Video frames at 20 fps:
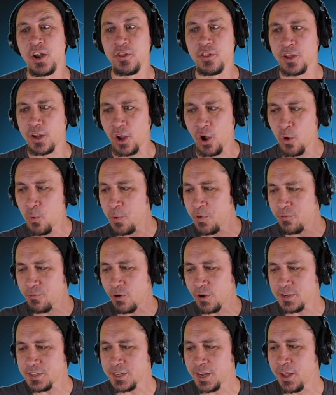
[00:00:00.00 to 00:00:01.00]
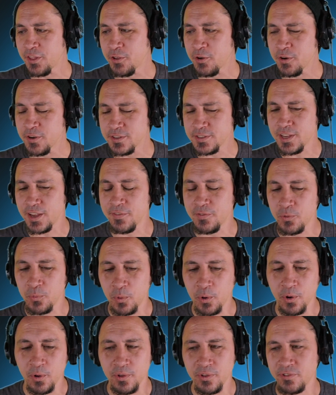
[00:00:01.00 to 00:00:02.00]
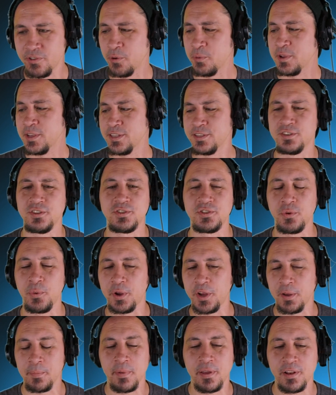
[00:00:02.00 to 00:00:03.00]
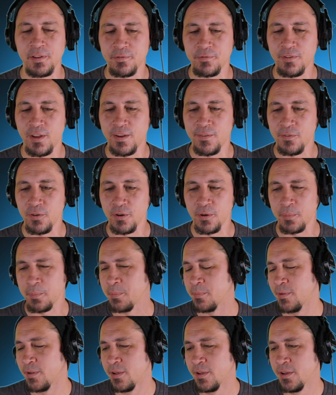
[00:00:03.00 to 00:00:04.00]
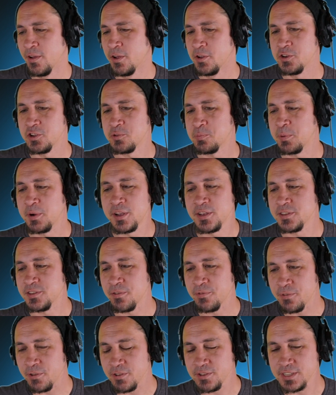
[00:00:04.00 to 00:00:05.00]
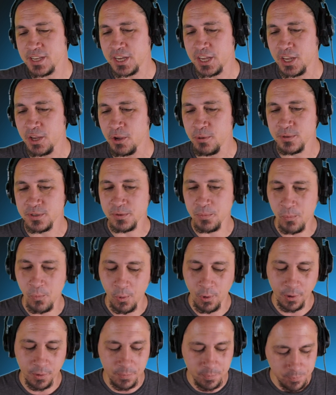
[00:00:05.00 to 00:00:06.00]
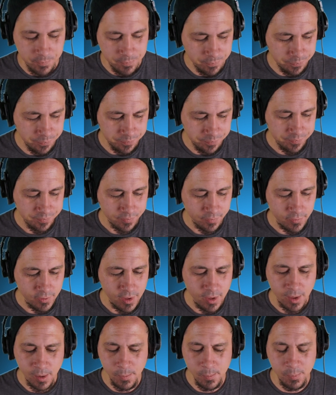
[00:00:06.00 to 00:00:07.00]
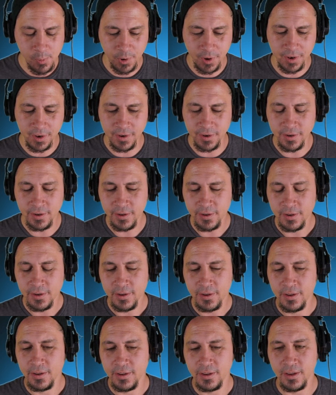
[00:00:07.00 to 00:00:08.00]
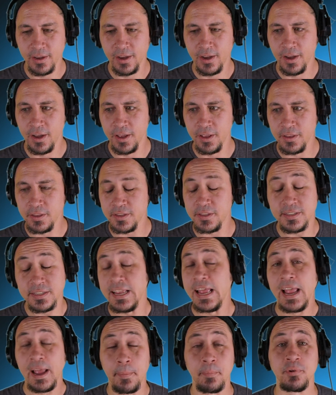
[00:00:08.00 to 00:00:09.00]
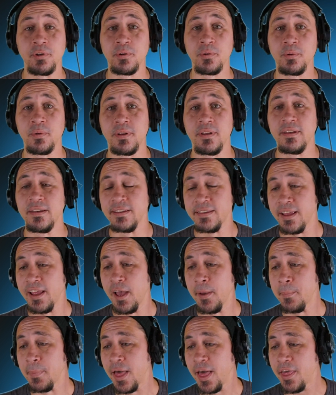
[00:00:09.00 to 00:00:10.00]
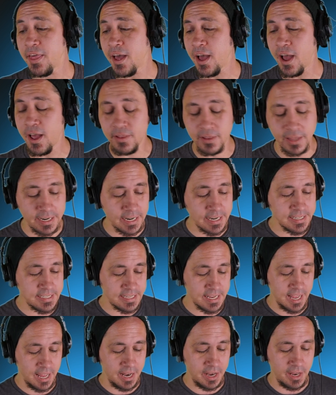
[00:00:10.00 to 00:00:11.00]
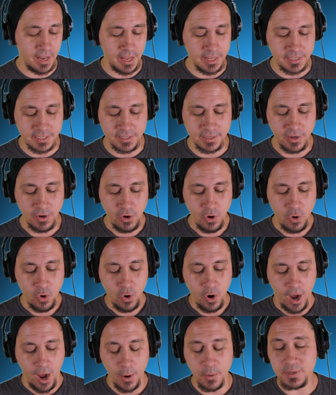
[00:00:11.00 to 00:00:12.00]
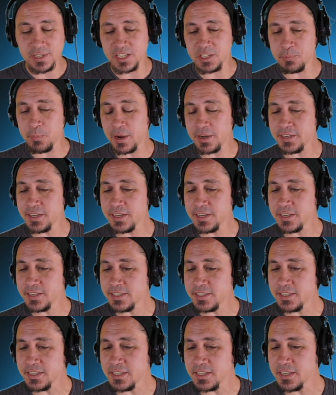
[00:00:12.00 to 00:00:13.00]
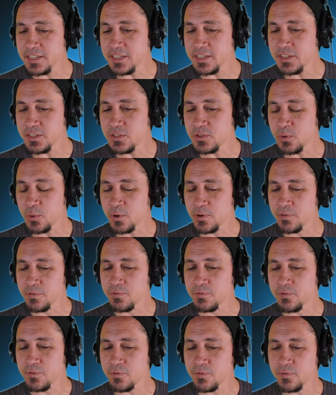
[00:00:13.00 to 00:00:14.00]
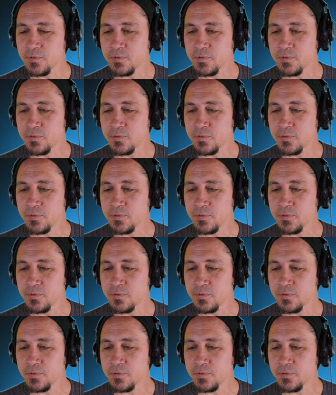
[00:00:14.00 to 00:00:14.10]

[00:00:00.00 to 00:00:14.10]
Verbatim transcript: like oh we fought together and saved the world, so he's just doing him any favor just because he feels like he owes him one. But uh, damn, dude, damn. I, like I said, it's I was expecting to see sort of